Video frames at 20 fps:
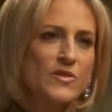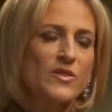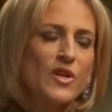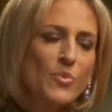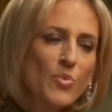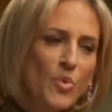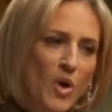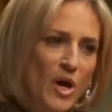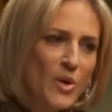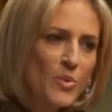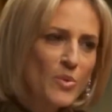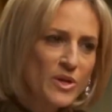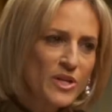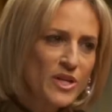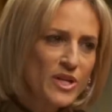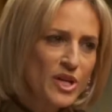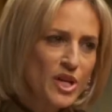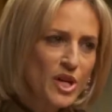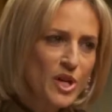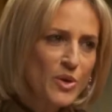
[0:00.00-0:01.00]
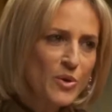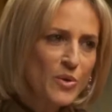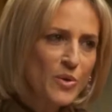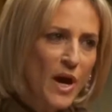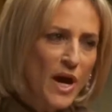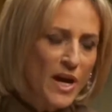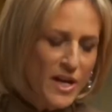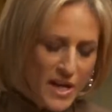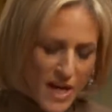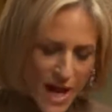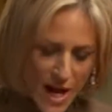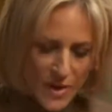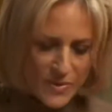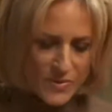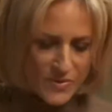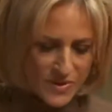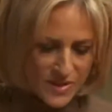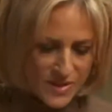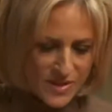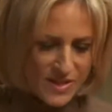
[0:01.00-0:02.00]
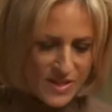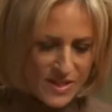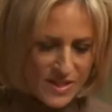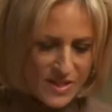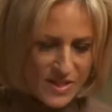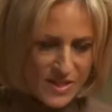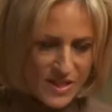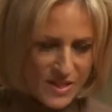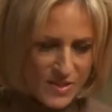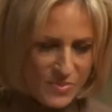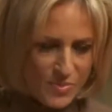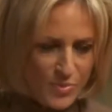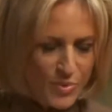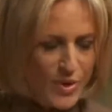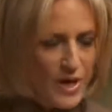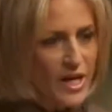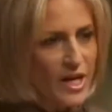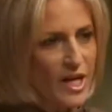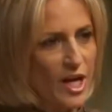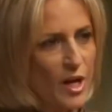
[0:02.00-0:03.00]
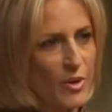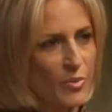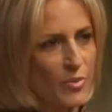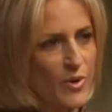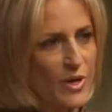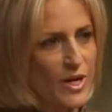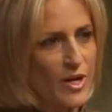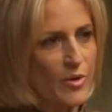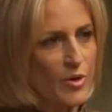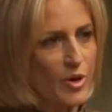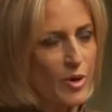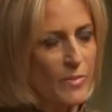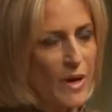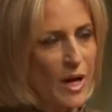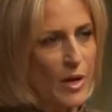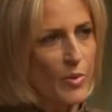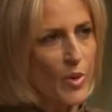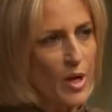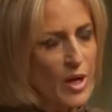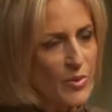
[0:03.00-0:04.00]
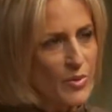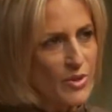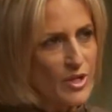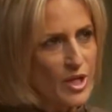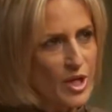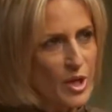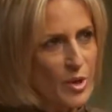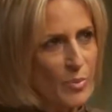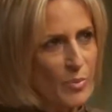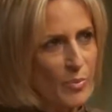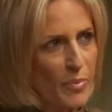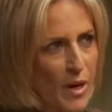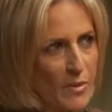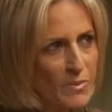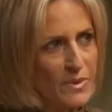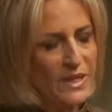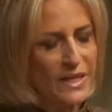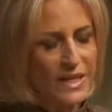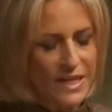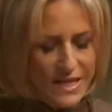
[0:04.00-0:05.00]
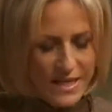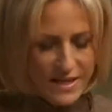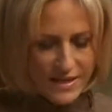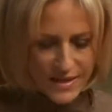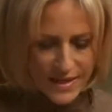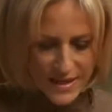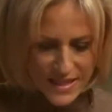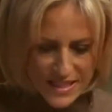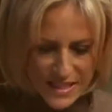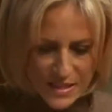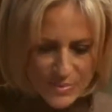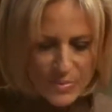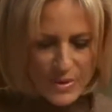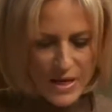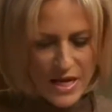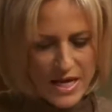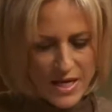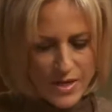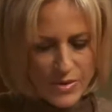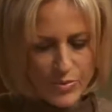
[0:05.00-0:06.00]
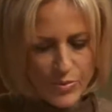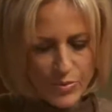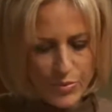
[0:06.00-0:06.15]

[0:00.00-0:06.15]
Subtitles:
So why wouldn't you announce this breakup when you got back? Why wouldn't you publicly explain